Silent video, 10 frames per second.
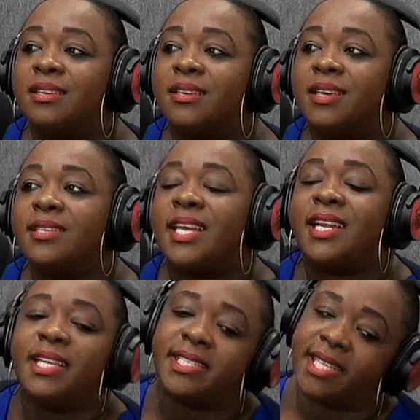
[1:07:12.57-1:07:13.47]
is at
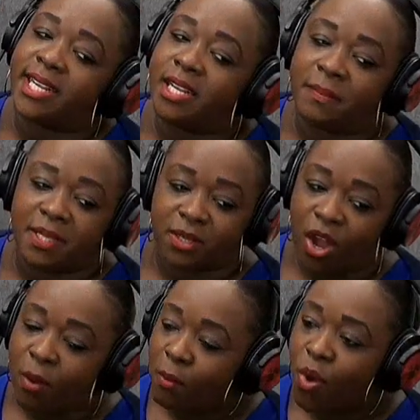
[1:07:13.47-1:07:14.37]
least a little bit
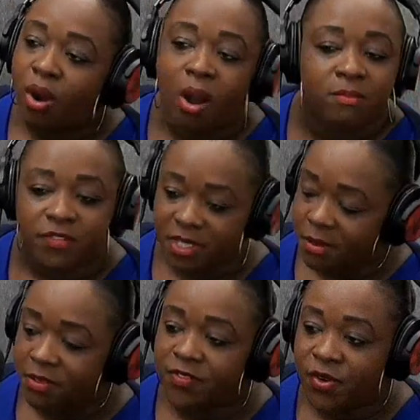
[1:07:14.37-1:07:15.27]
more
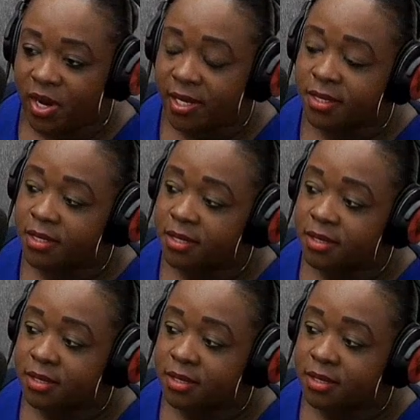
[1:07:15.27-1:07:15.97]
comfortable for us.